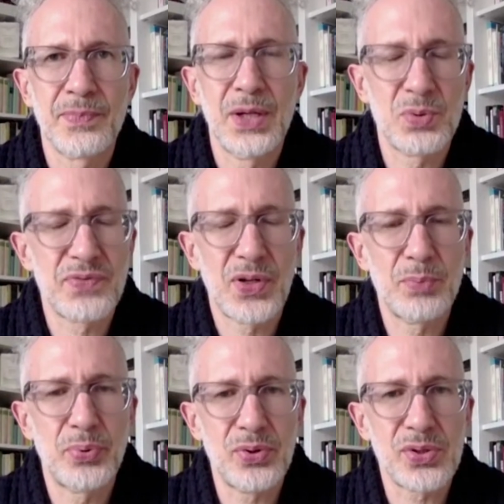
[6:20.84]
It was very
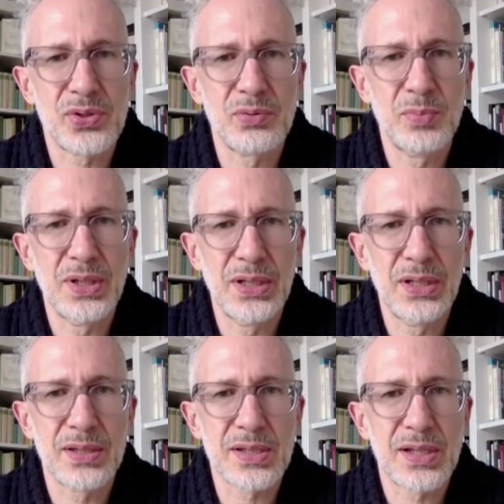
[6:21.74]
important to me
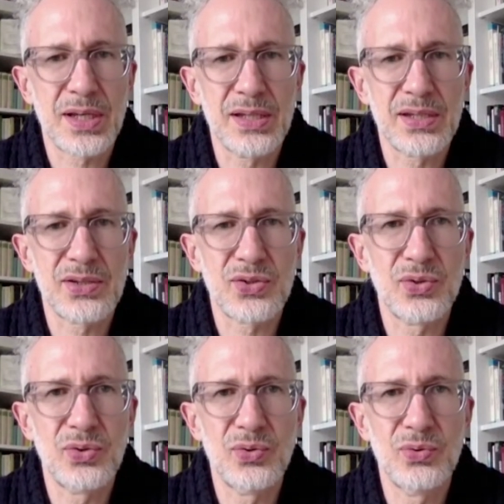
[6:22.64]
in this case
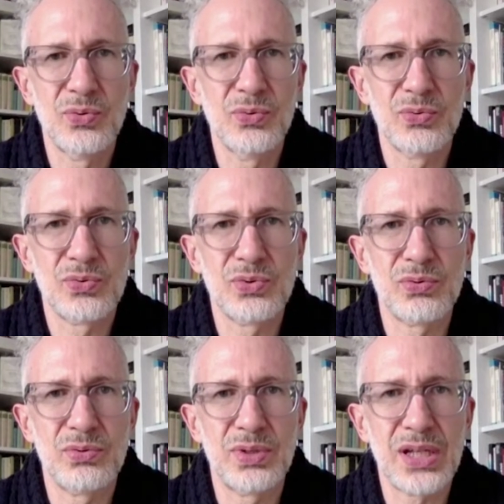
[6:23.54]
to
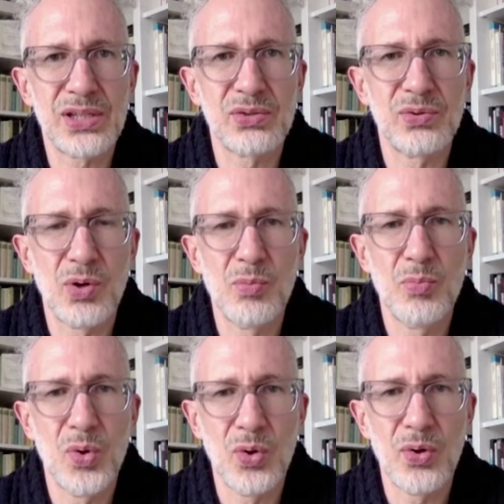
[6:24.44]
get to know
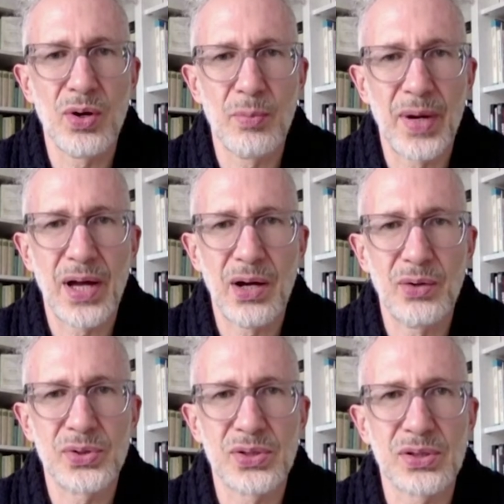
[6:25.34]
more
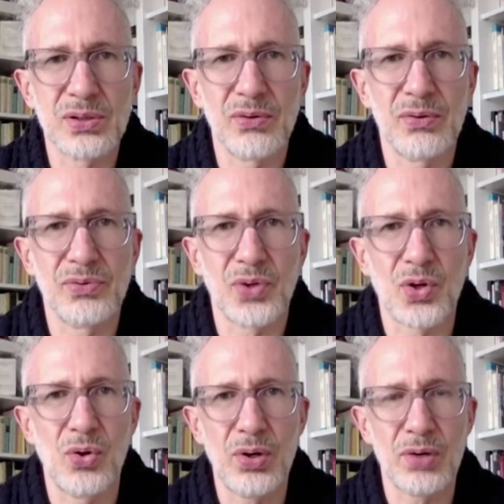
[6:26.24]
about the
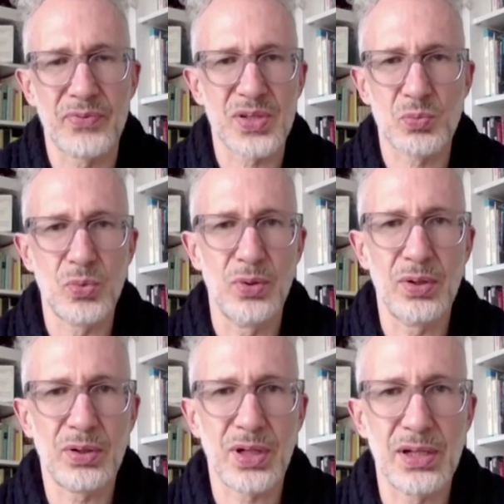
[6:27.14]
core of his
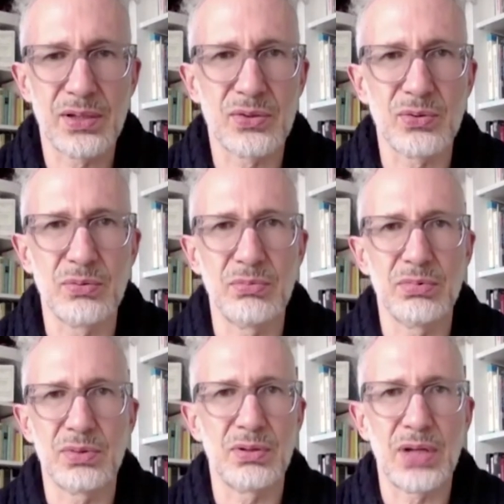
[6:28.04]
work, and
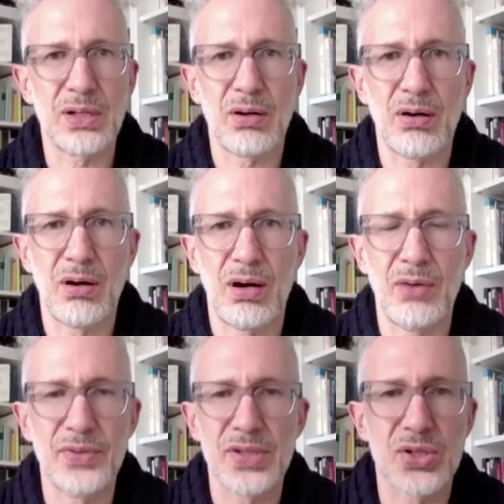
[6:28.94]
to get
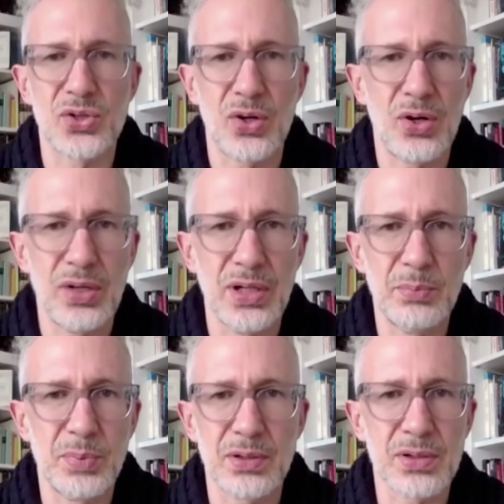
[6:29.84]
on this
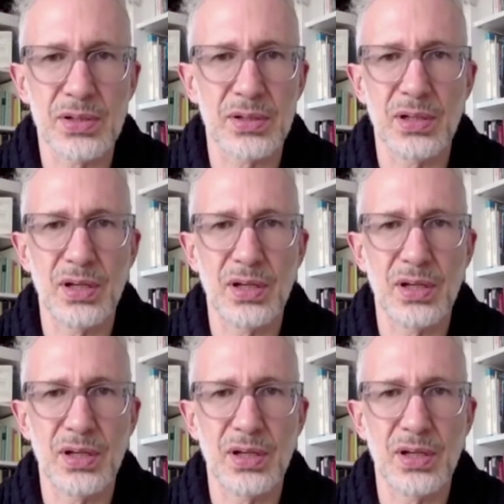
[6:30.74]
journey, because